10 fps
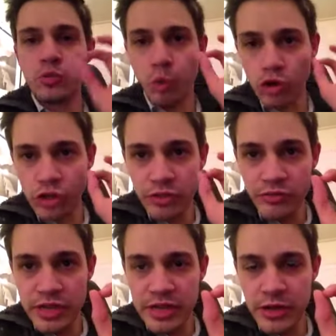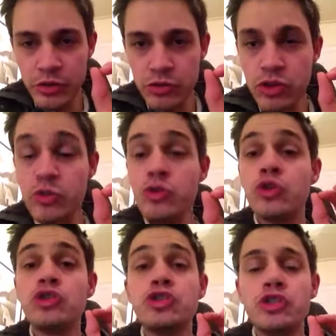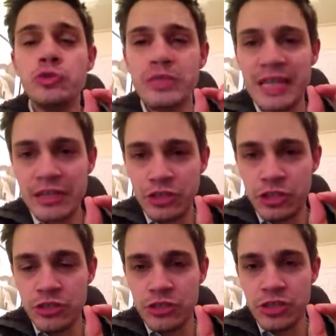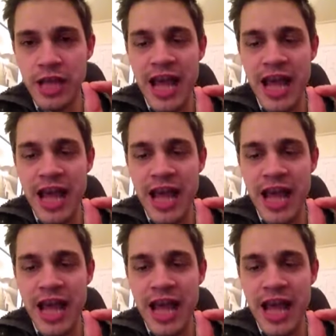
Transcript: watch the videos, do your due diligence